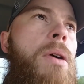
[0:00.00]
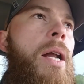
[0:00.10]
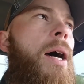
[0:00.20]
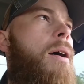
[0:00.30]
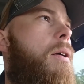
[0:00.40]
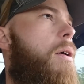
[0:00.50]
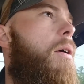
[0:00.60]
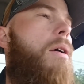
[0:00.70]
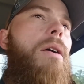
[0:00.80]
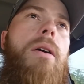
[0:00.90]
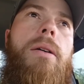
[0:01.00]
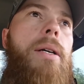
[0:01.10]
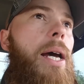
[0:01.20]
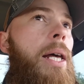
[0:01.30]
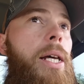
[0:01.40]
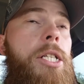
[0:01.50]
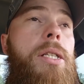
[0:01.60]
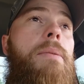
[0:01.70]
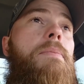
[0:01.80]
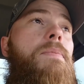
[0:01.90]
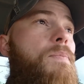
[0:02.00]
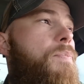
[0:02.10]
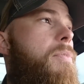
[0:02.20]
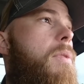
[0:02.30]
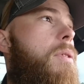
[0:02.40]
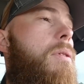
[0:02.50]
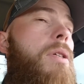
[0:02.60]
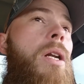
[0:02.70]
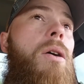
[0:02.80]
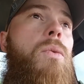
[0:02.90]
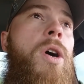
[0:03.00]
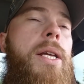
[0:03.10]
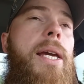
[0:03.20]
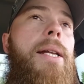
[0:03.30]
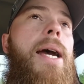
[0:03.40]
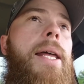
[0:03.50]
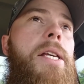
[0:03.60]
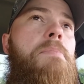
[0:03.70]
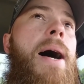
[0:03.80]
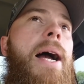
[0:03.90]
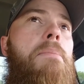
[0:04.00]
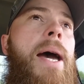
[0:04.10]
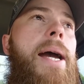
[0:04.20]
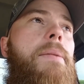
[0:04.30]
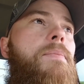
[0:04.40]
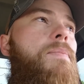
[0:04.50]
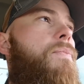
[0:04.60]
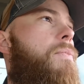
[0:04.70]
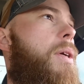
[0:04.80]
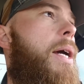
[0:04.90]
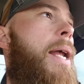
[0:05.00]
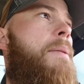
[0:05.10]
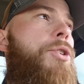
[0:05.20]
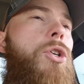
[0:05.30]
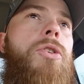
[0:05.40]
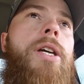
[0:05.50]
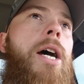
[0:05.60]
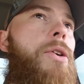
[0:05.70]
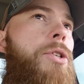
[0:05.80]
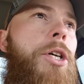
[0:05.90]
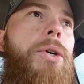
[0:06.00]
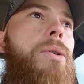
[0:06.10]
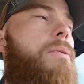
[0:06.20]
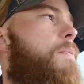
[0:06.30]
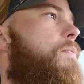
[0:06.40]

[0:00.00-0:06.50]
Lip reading: But at least one kid got his bike back, and I'm sure the other two